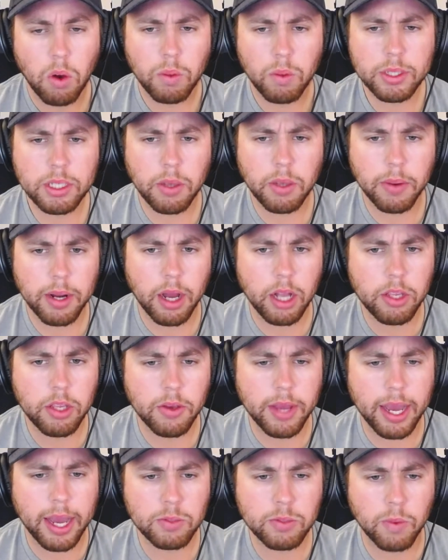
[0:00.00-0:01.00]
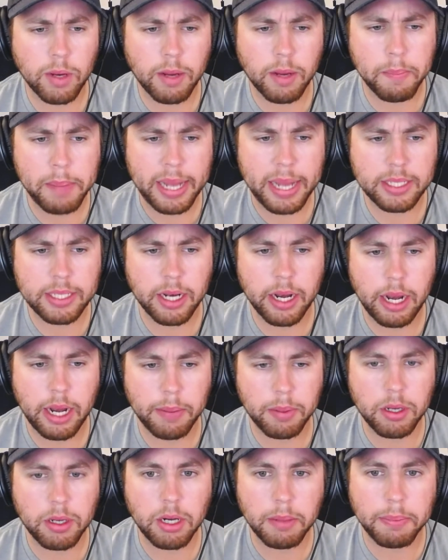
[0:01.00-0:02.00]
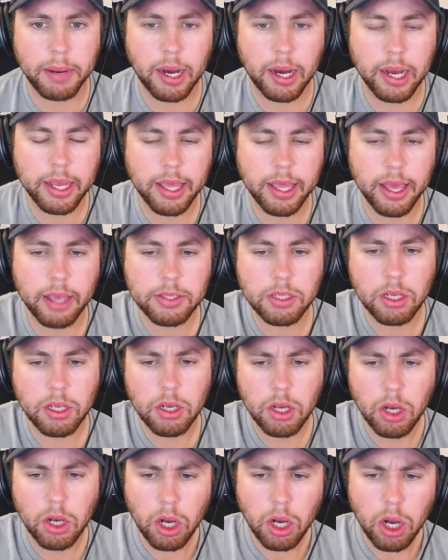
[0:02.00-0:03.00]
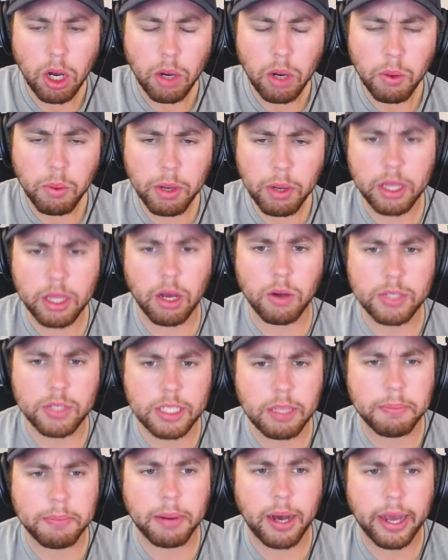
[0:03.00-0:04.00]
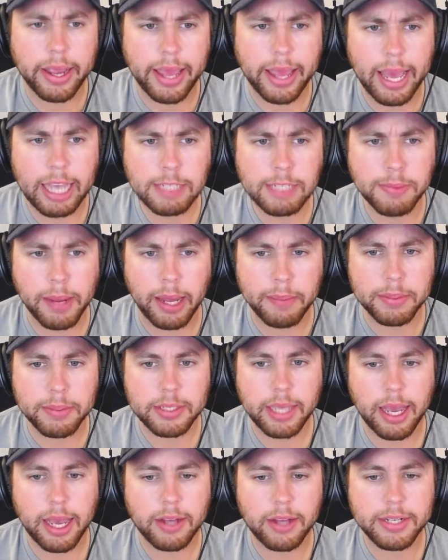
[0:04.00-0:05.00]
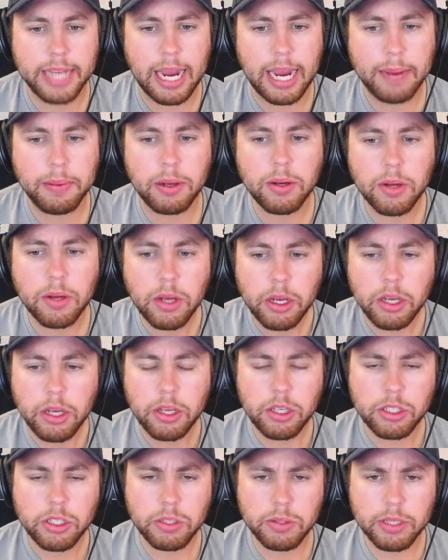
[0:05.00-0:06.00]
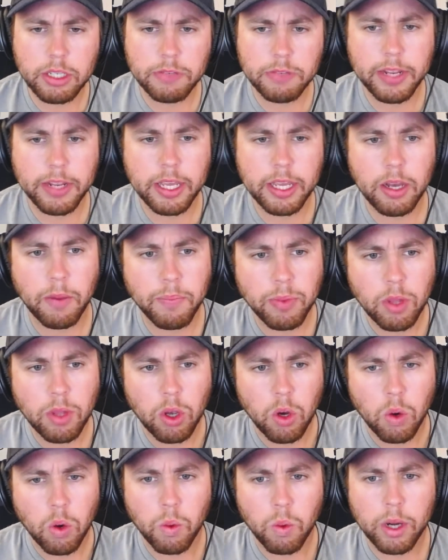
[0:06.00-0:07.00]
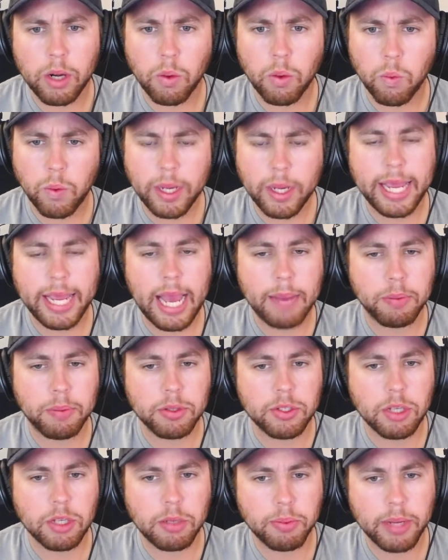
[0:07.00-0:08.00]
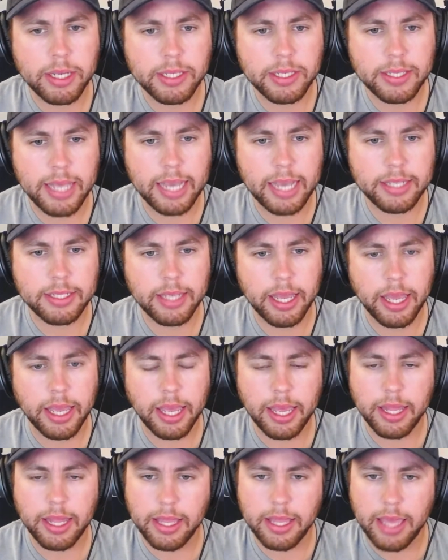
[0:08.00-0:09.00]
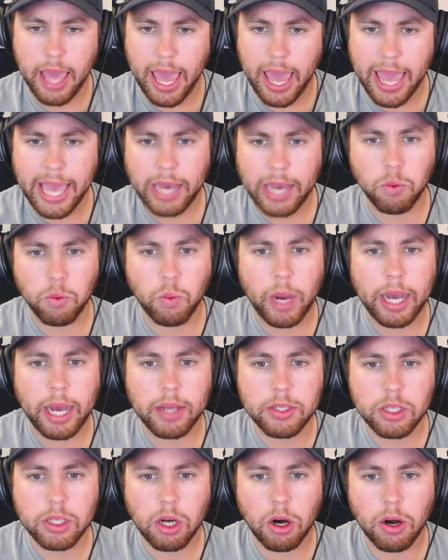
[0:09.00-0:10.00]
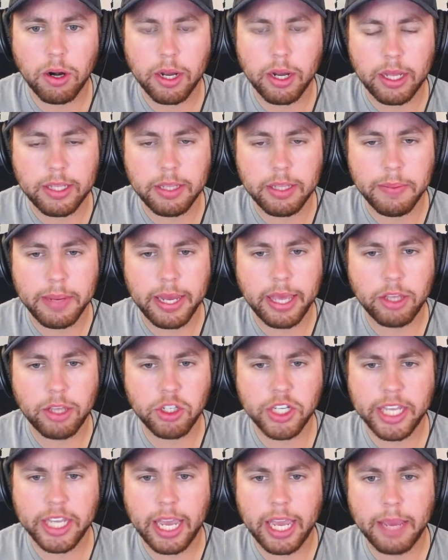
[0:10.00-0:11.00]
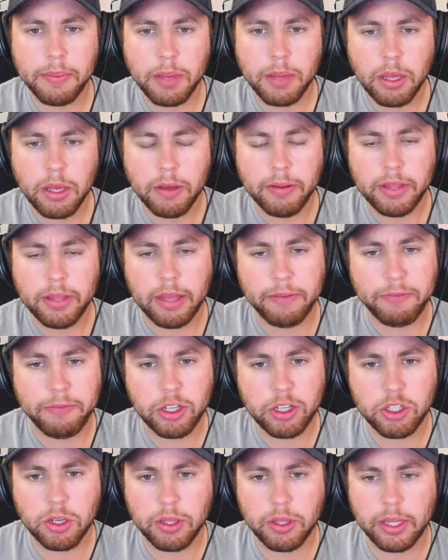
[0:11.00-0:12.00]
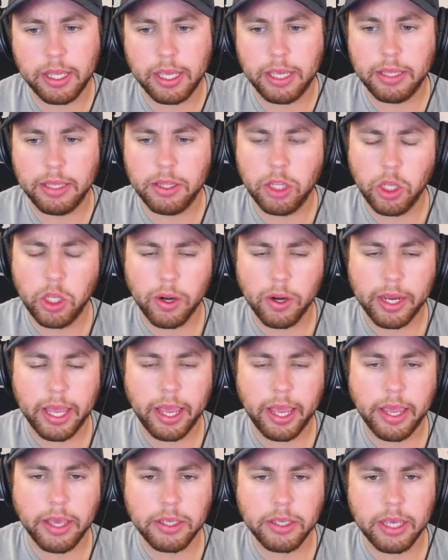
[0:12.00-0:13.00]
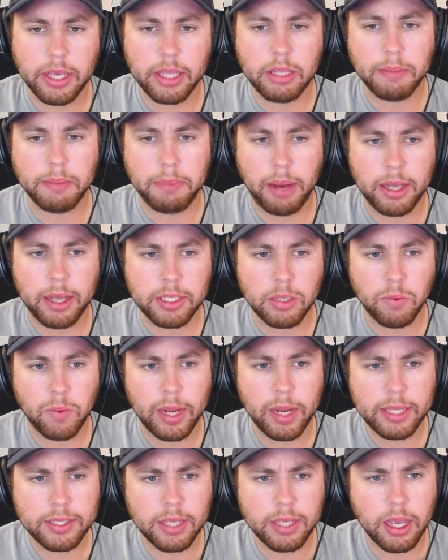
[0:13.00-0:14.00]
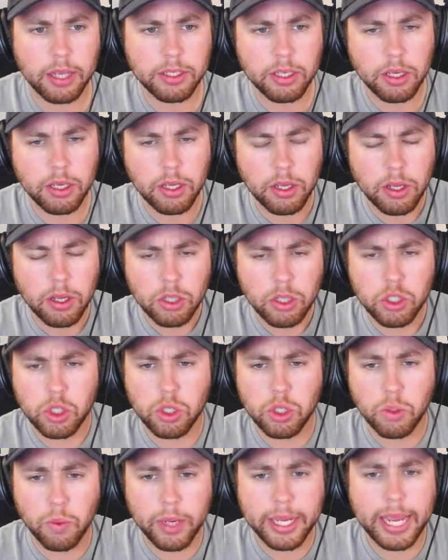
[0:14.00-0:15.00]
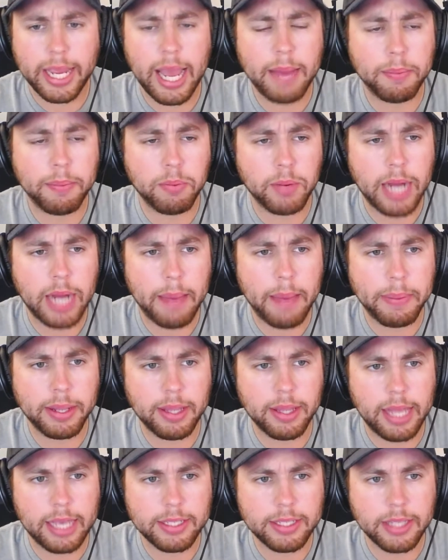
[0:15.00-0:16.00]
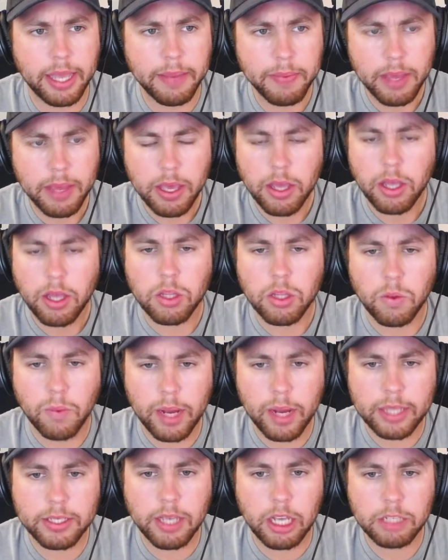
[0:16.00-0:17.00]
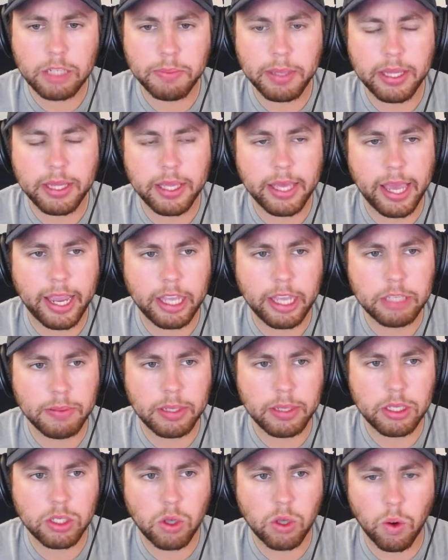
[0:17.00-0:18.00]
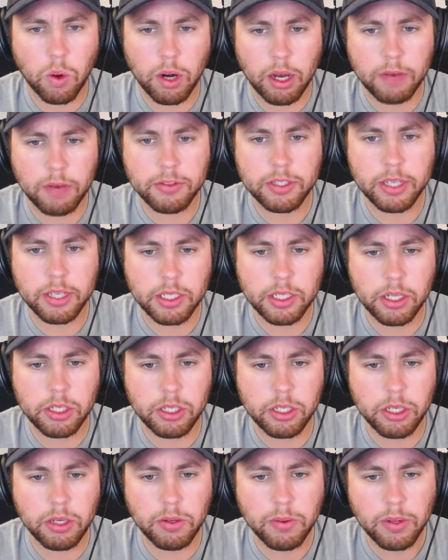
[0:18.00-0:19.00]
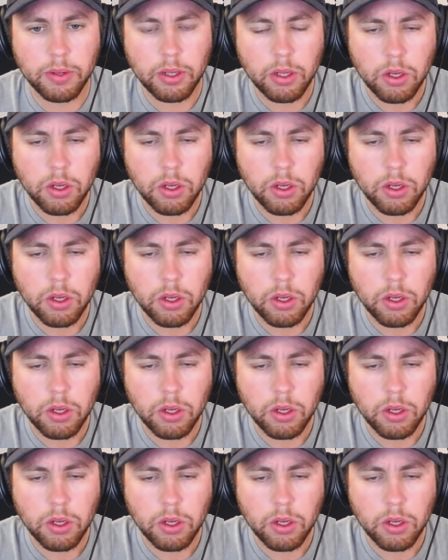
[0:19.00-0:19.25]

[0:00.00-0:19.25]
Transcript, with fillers: What's going on, you guys? Welcome back to the Neighborhood Podcast. One of the hosts of the podcast, my name is Kyle Dabro. So, in this video, we're going to recap what took place last night in the AL wildcard elimination game that featured the New York Yankees and the Boston Red Sox. So, to recap what happened last night, the Red Sox beat the Yankees by the score of 6 to 2.